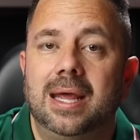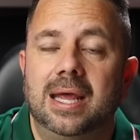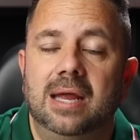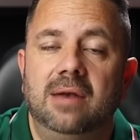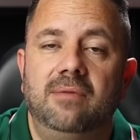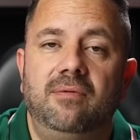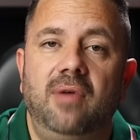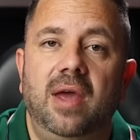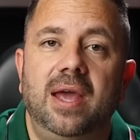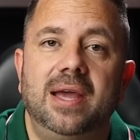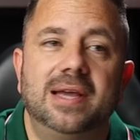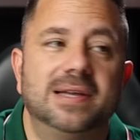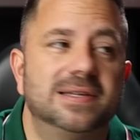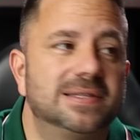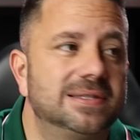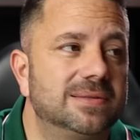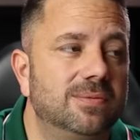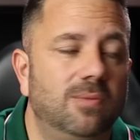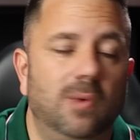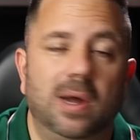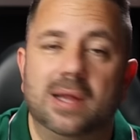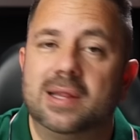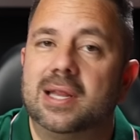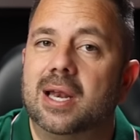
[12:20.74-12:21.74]
in
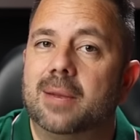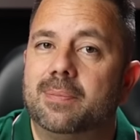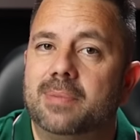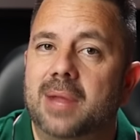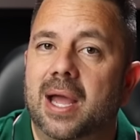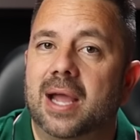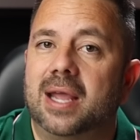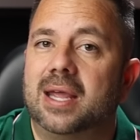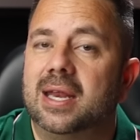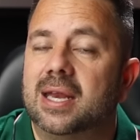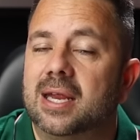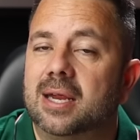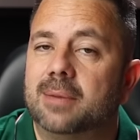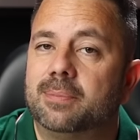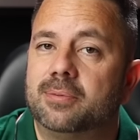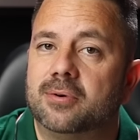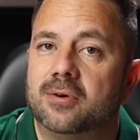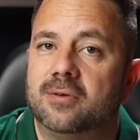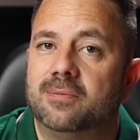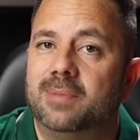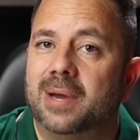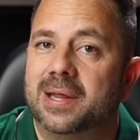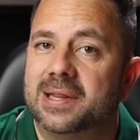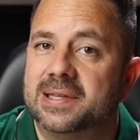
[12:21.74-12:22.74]
Vegas, winded up not getting
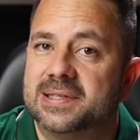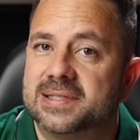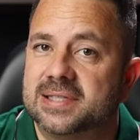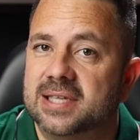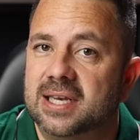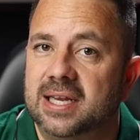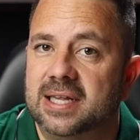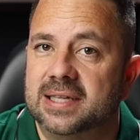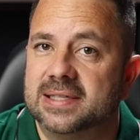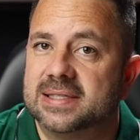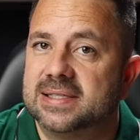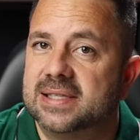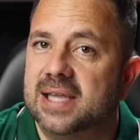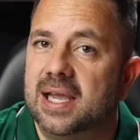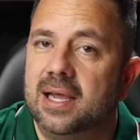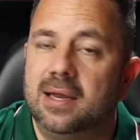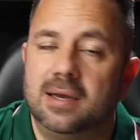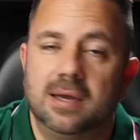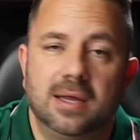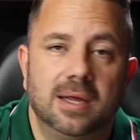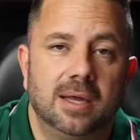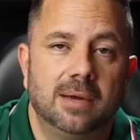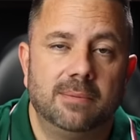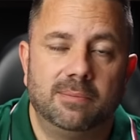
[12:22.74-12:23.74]
approved by the city and
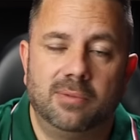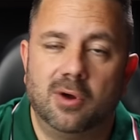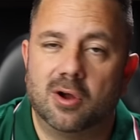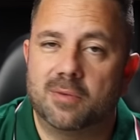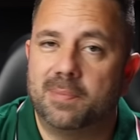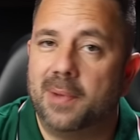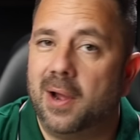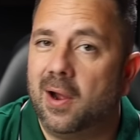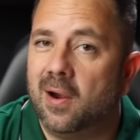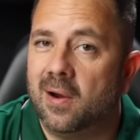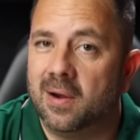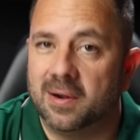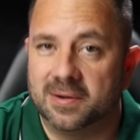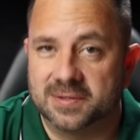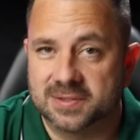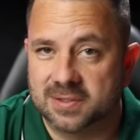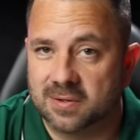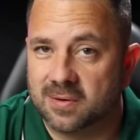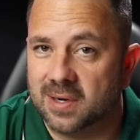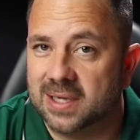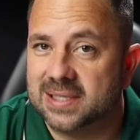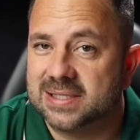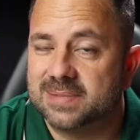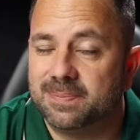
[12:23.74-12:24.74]
state. Broke my heart. It was a
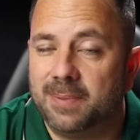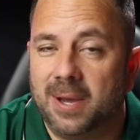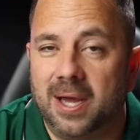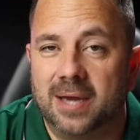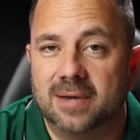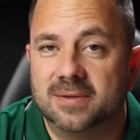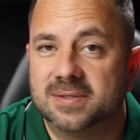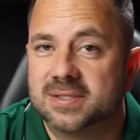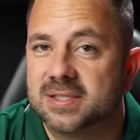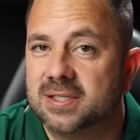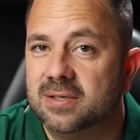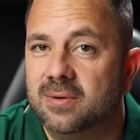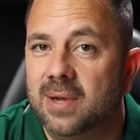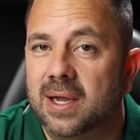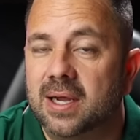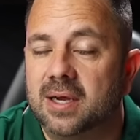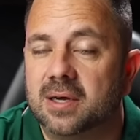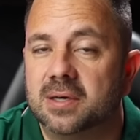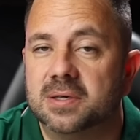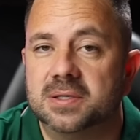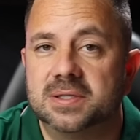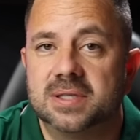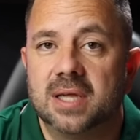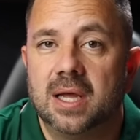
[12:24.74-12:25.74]
great spot. It was 2
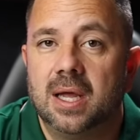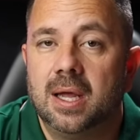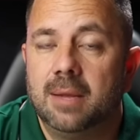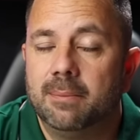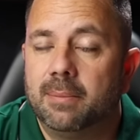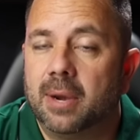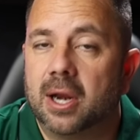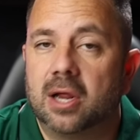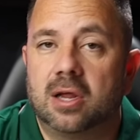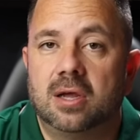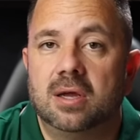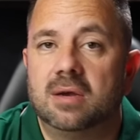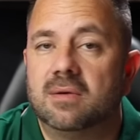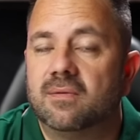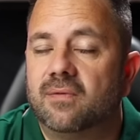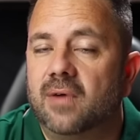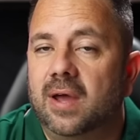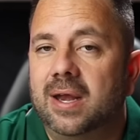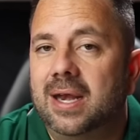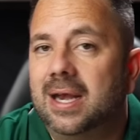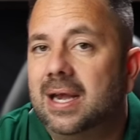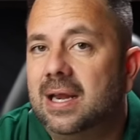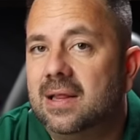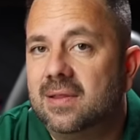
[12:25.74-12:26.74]
acres, but I couldn't
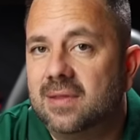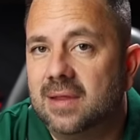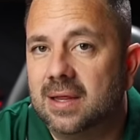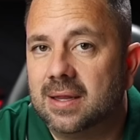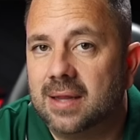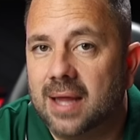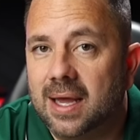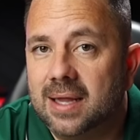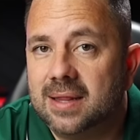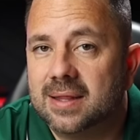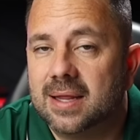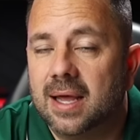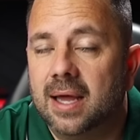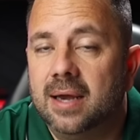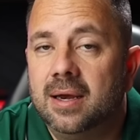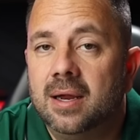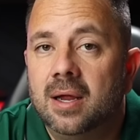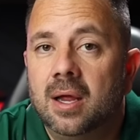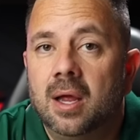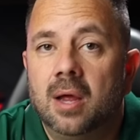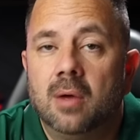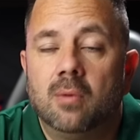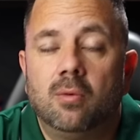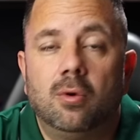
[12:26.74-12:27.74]
find anything like that.
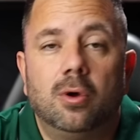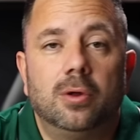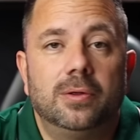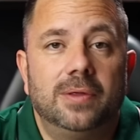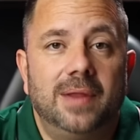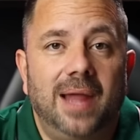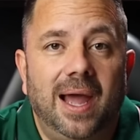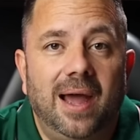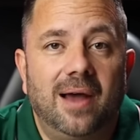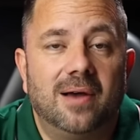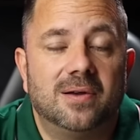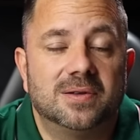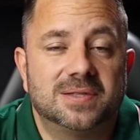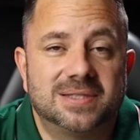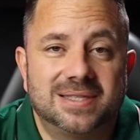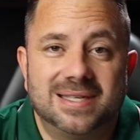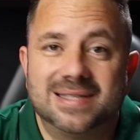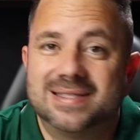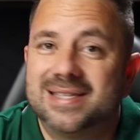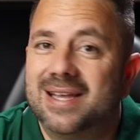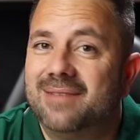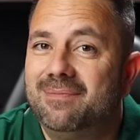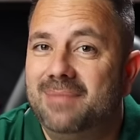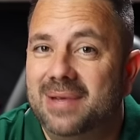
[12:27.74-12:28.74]
Well, now,
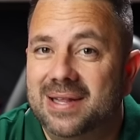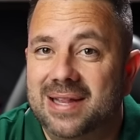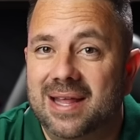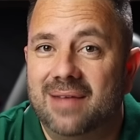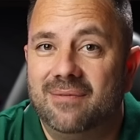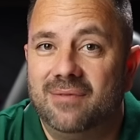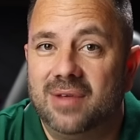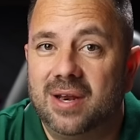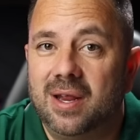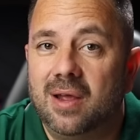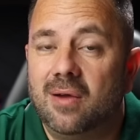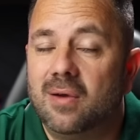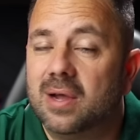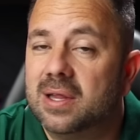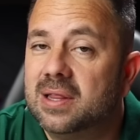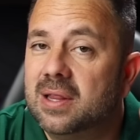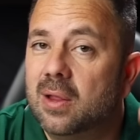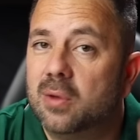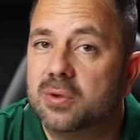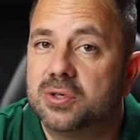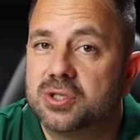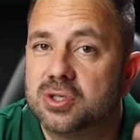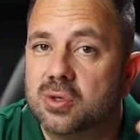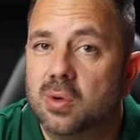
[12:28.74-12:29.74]
since I've made that video, in
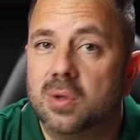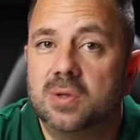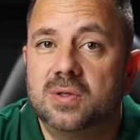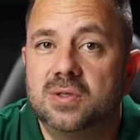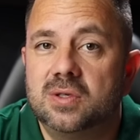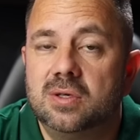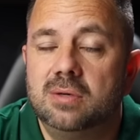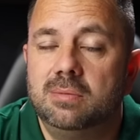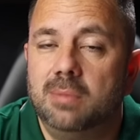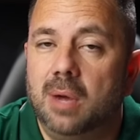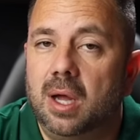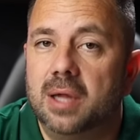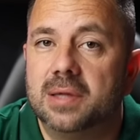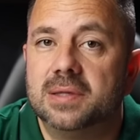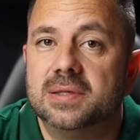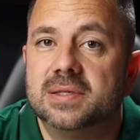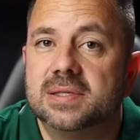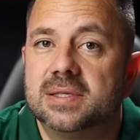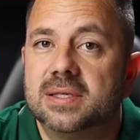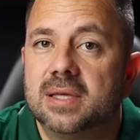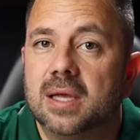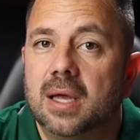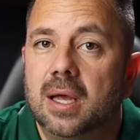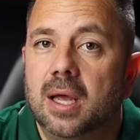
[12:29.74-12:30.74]
those short 2
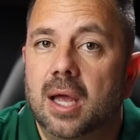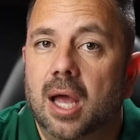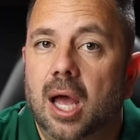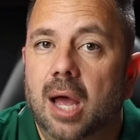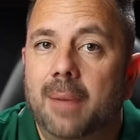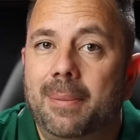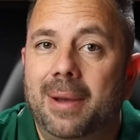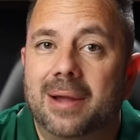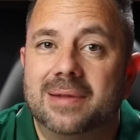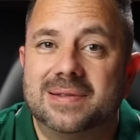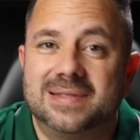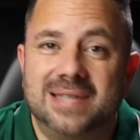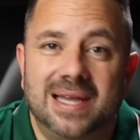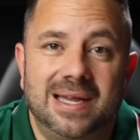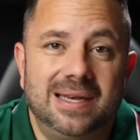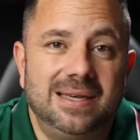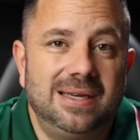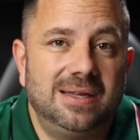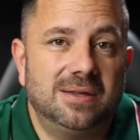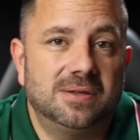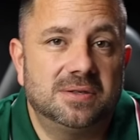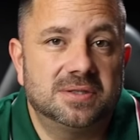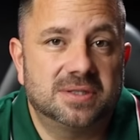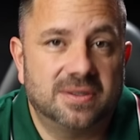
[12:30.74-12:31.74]
months, about 10
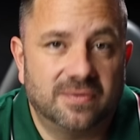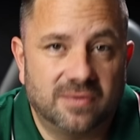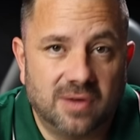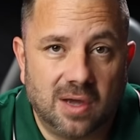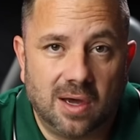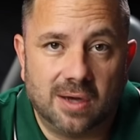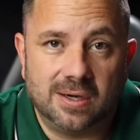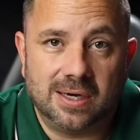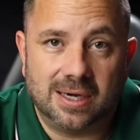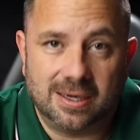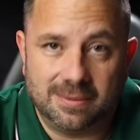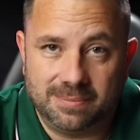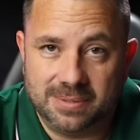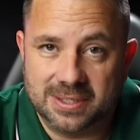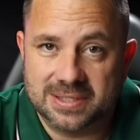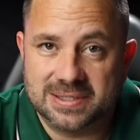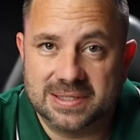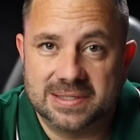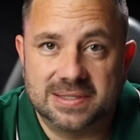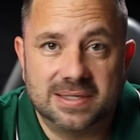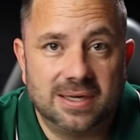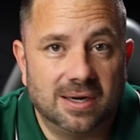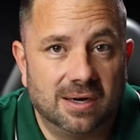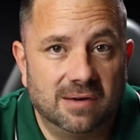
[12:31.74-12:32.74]
dealers have gone out of
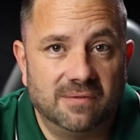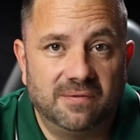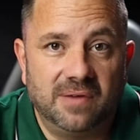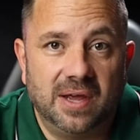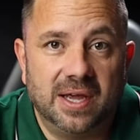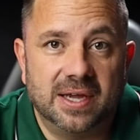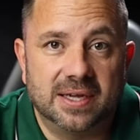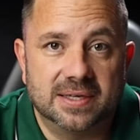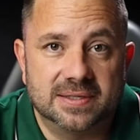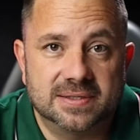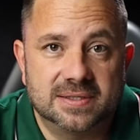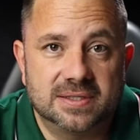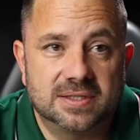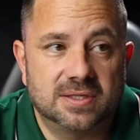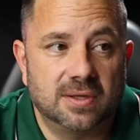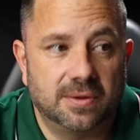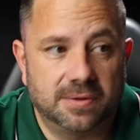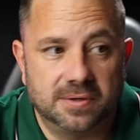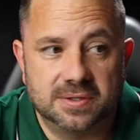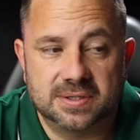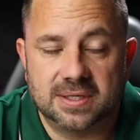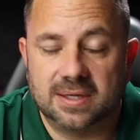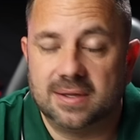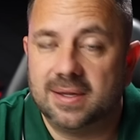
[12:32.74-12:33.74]
business here in Vegas. So
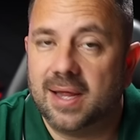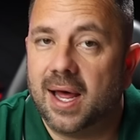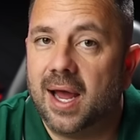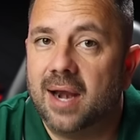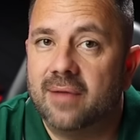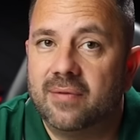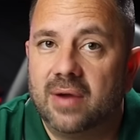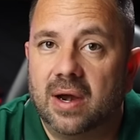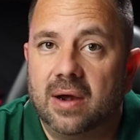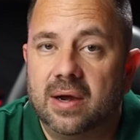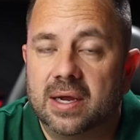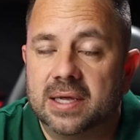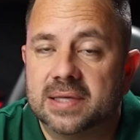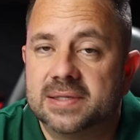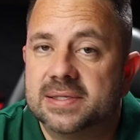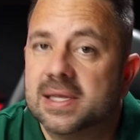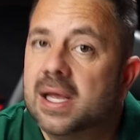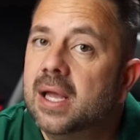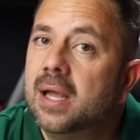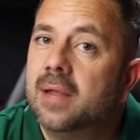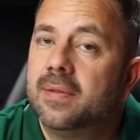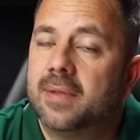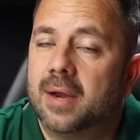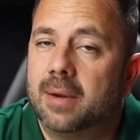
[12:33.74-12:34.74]
there's a lot of areas
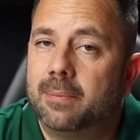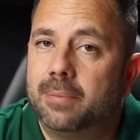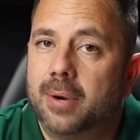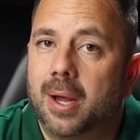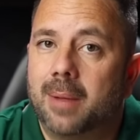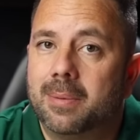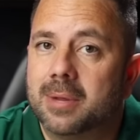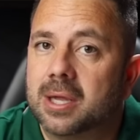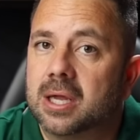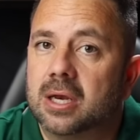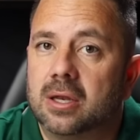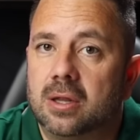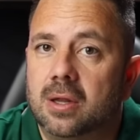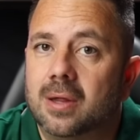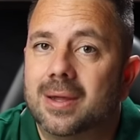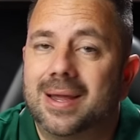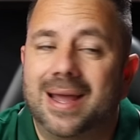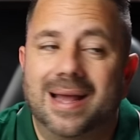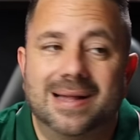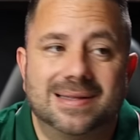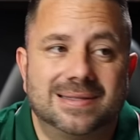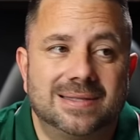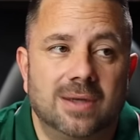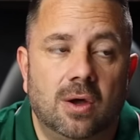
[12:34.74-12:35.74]
that I'm probably going to look
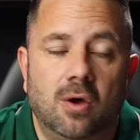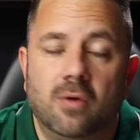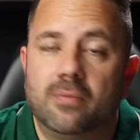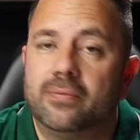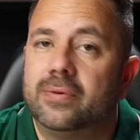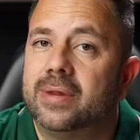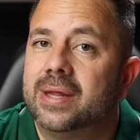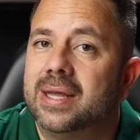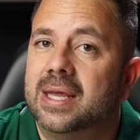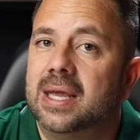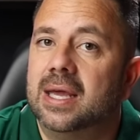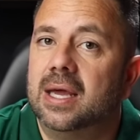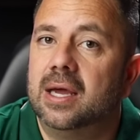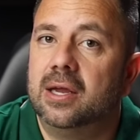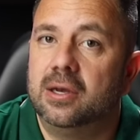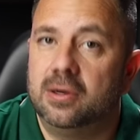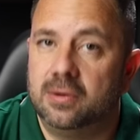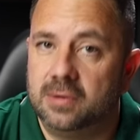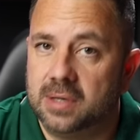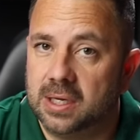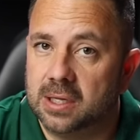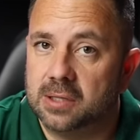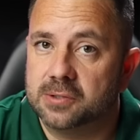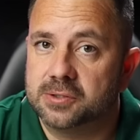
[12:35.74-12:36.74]
at to hopefully get a
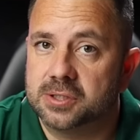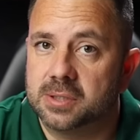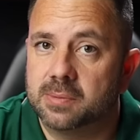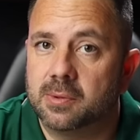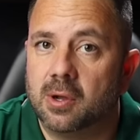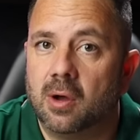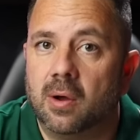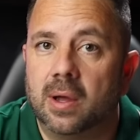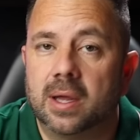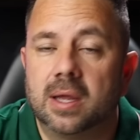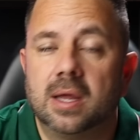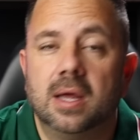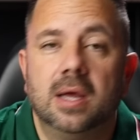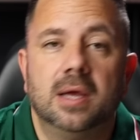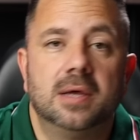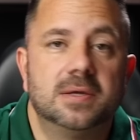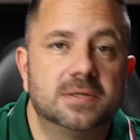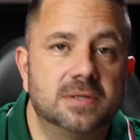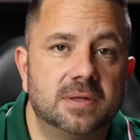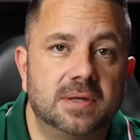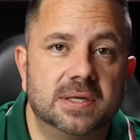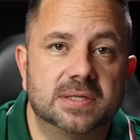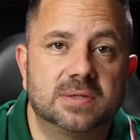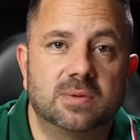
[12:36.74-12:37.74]
new dealership going.
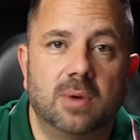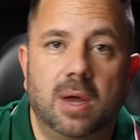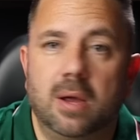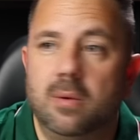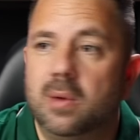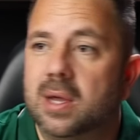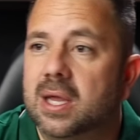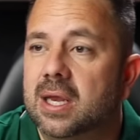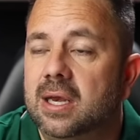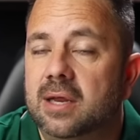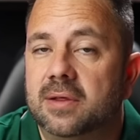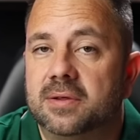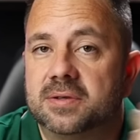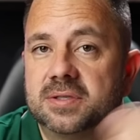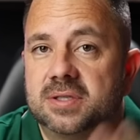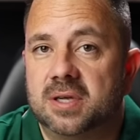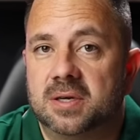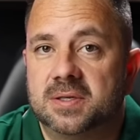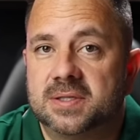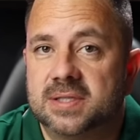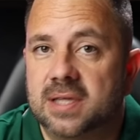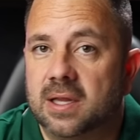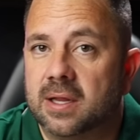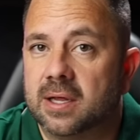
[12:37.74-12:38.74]
So this way we can either
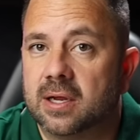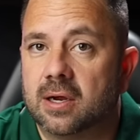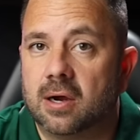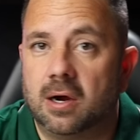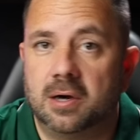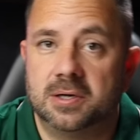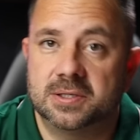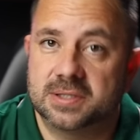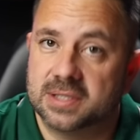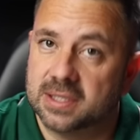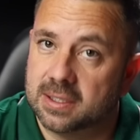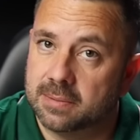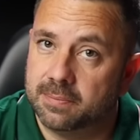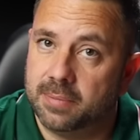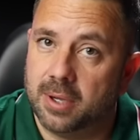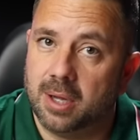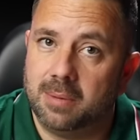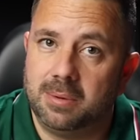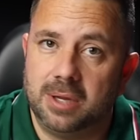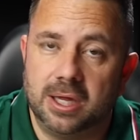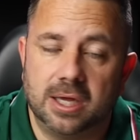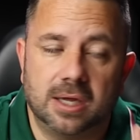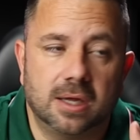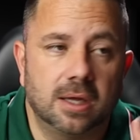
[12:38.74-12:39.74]
start selling cars to the
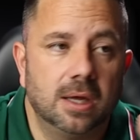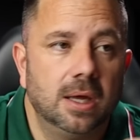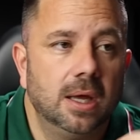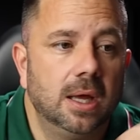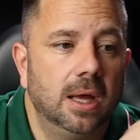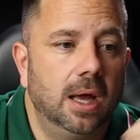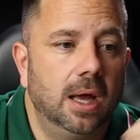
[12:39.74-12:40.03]
public.